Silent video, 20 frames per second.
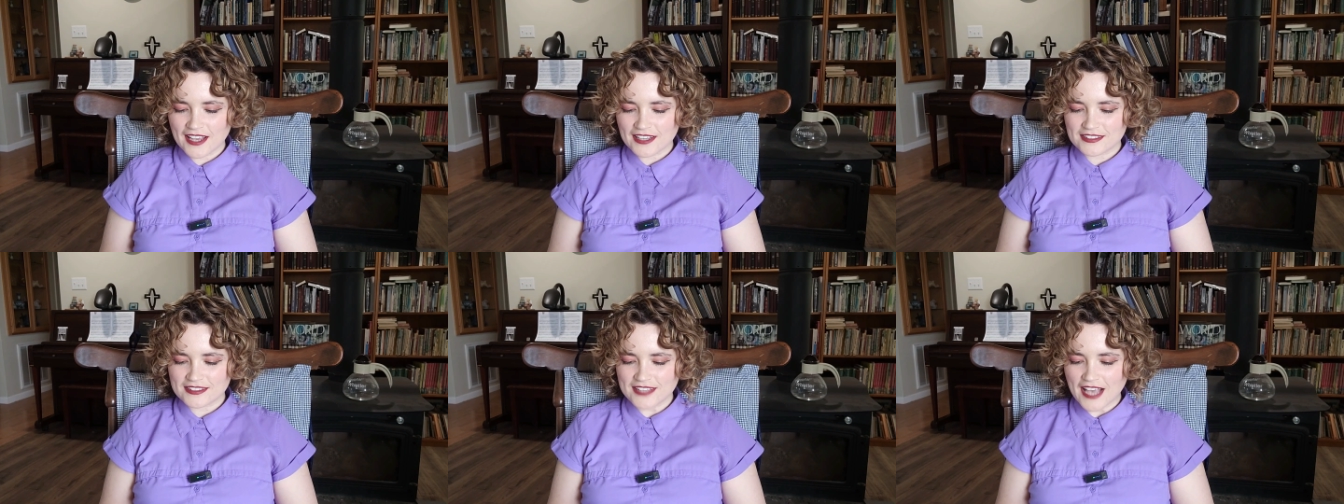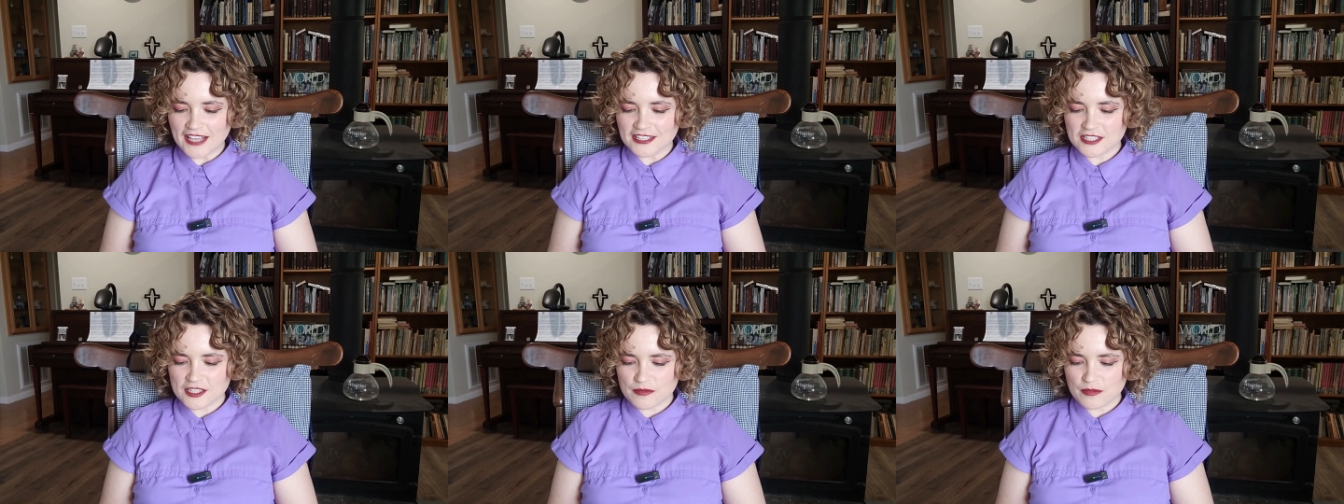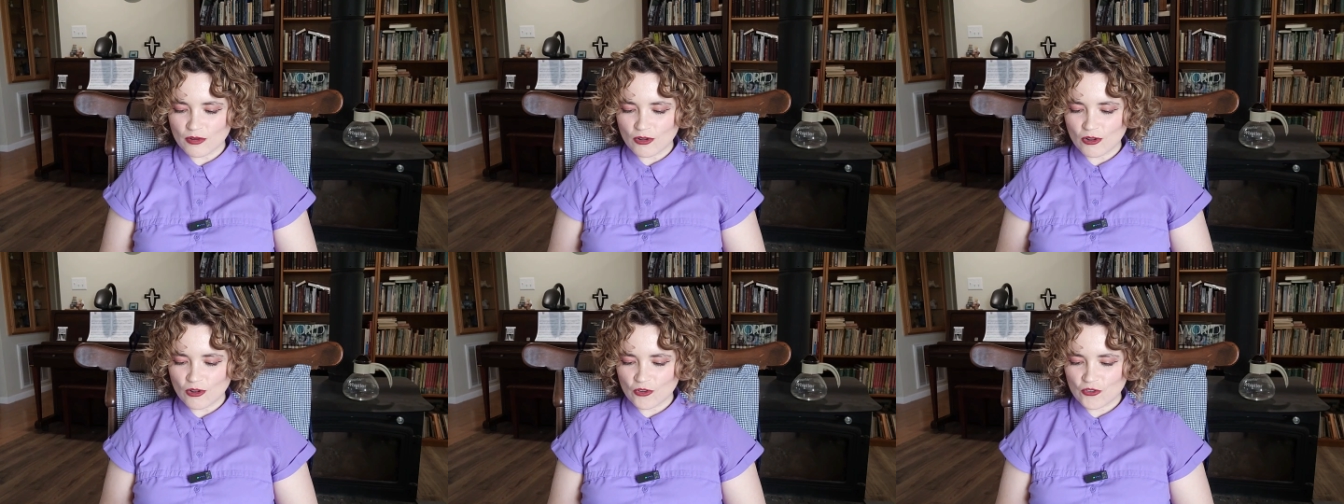
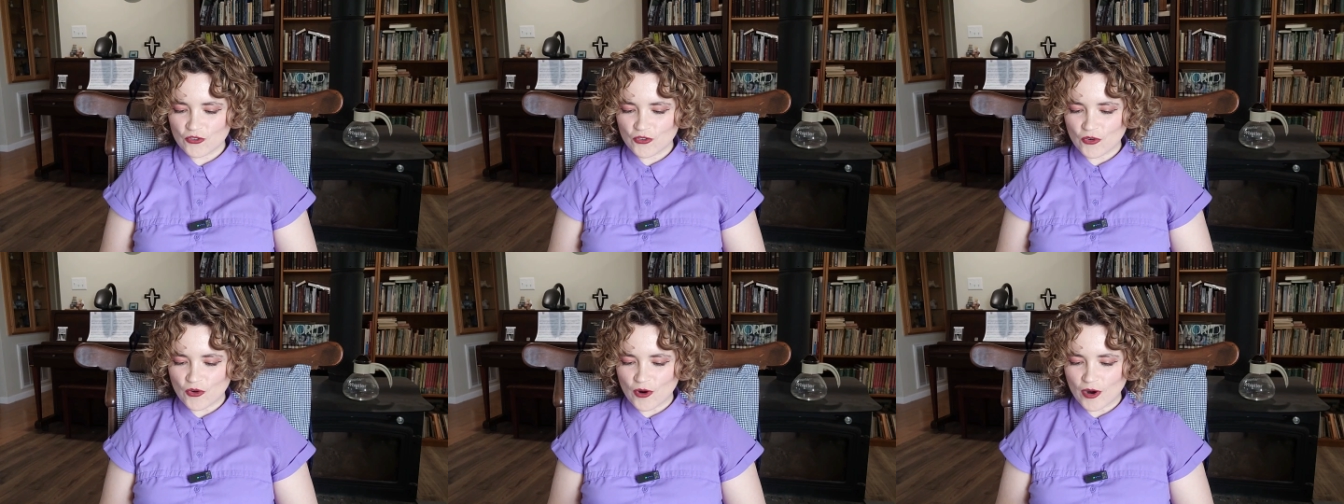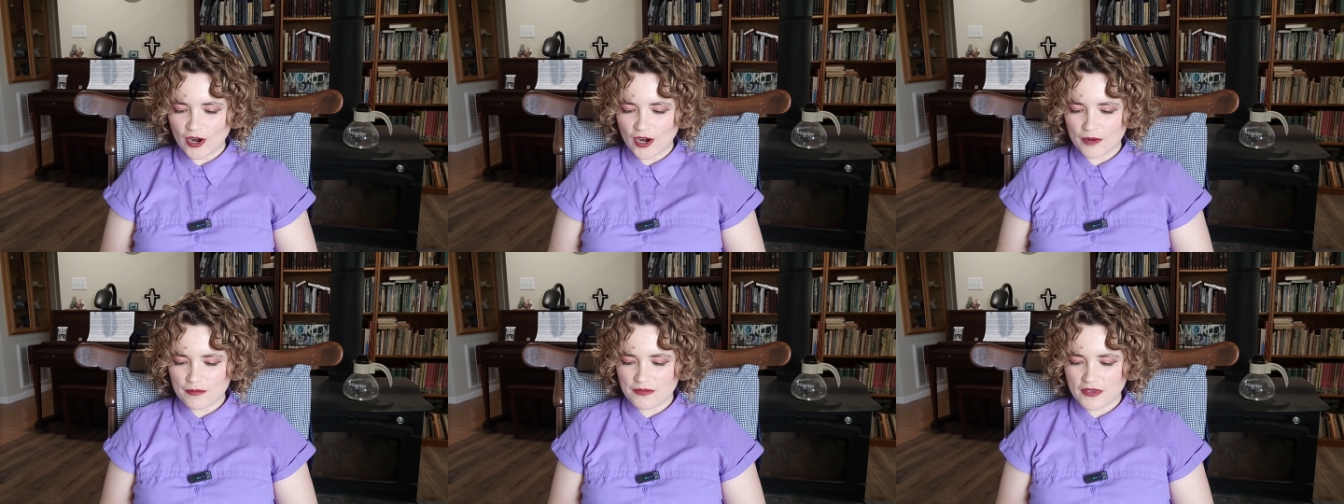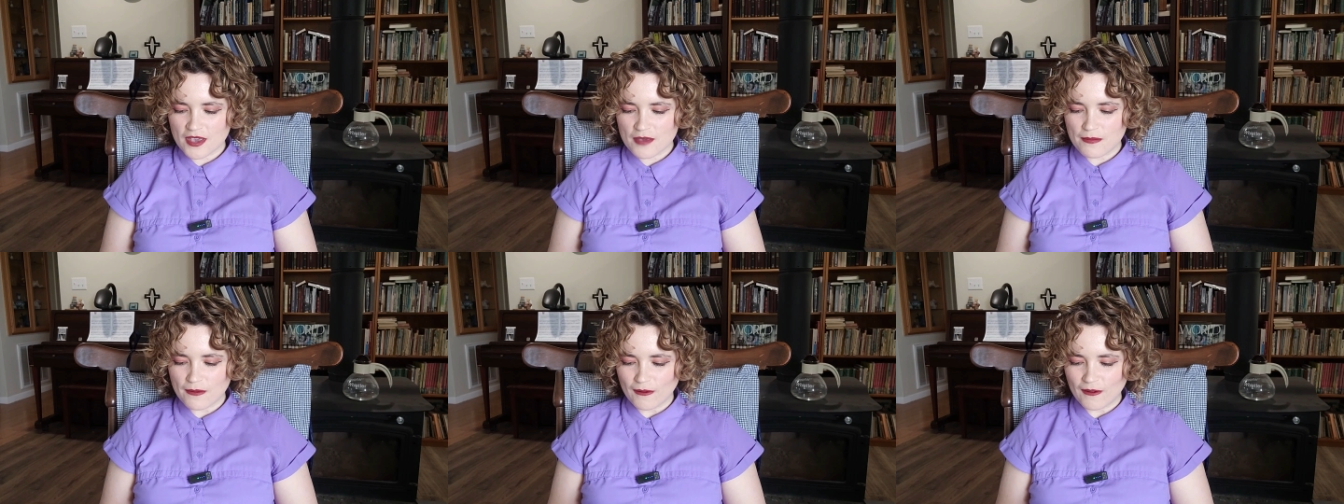accessible for
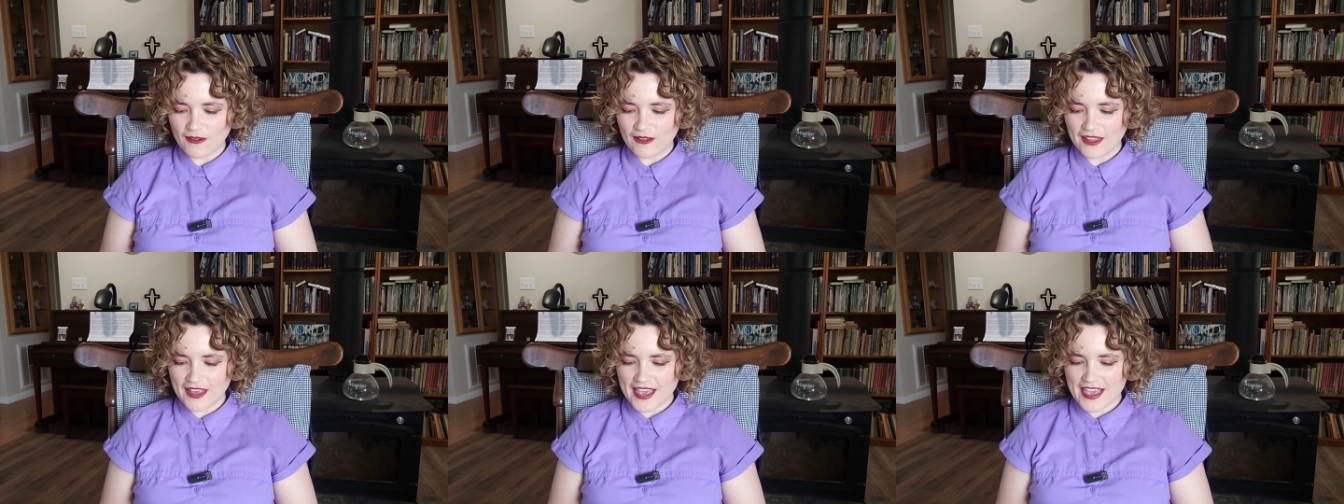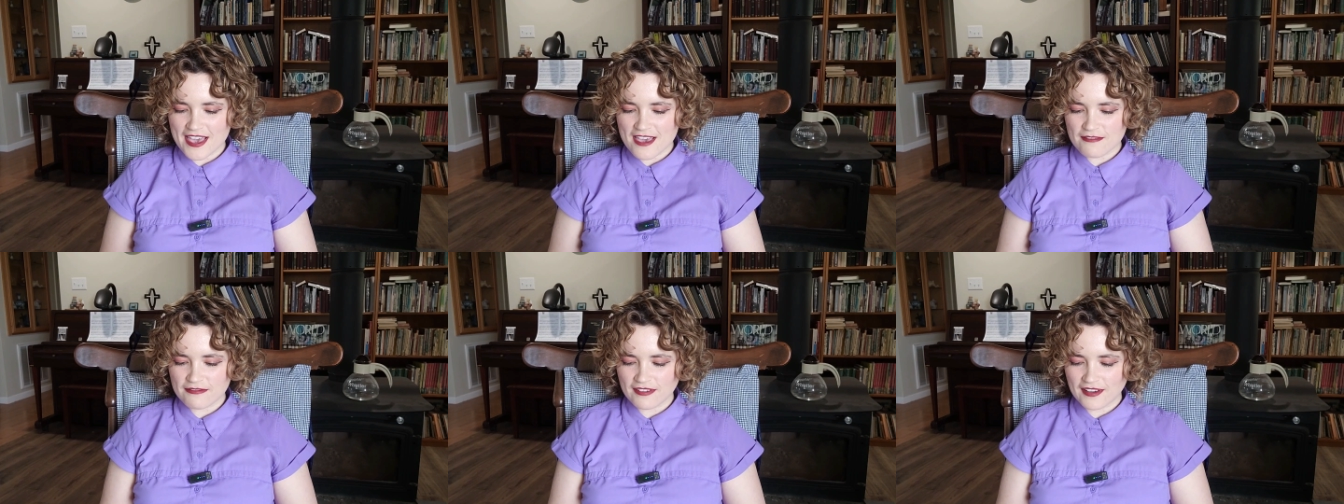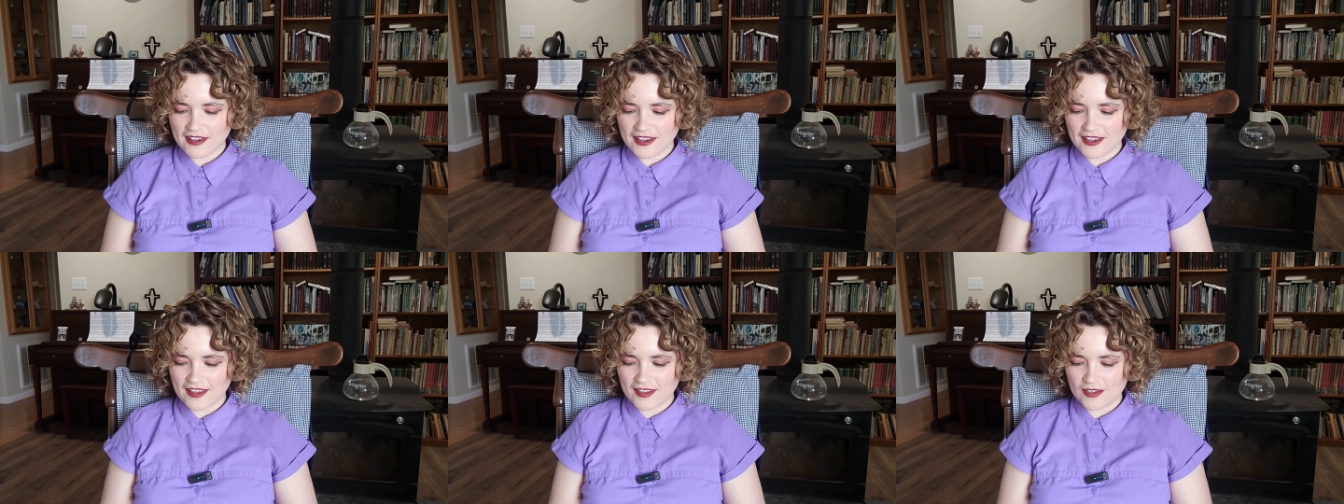people
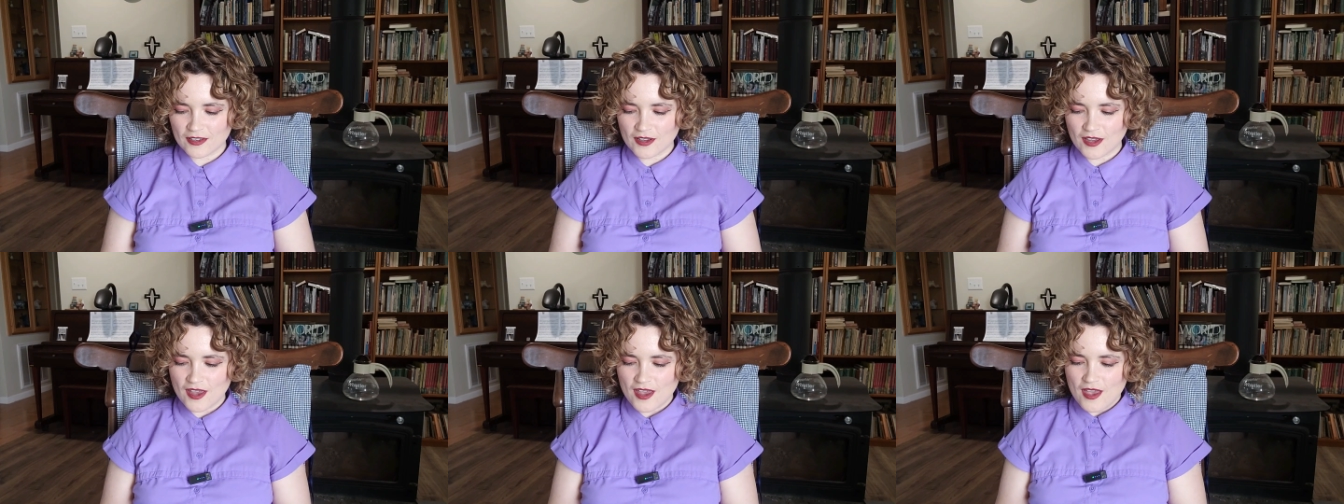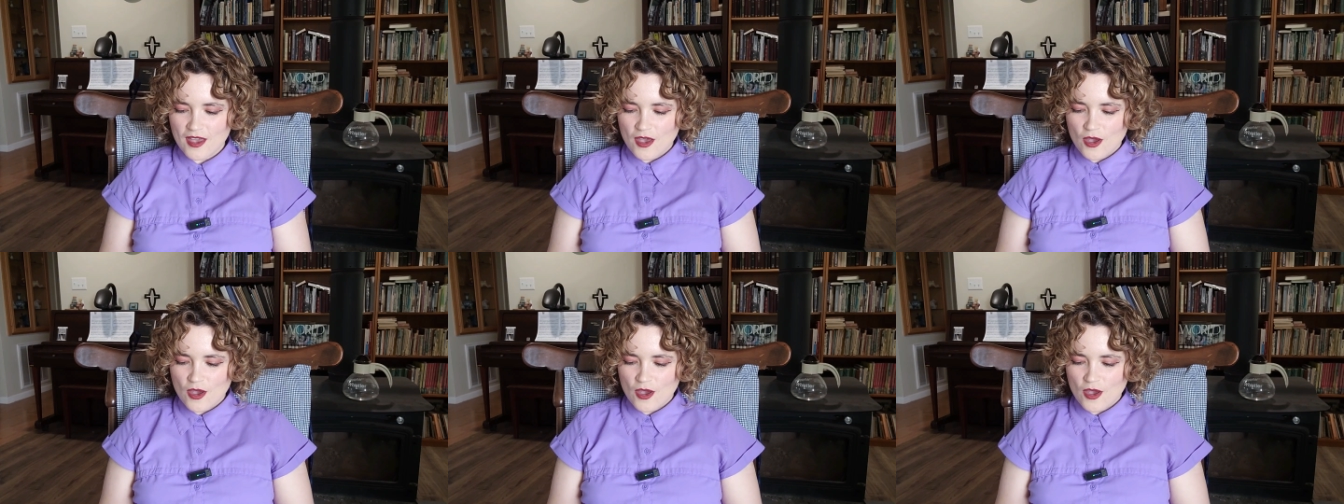even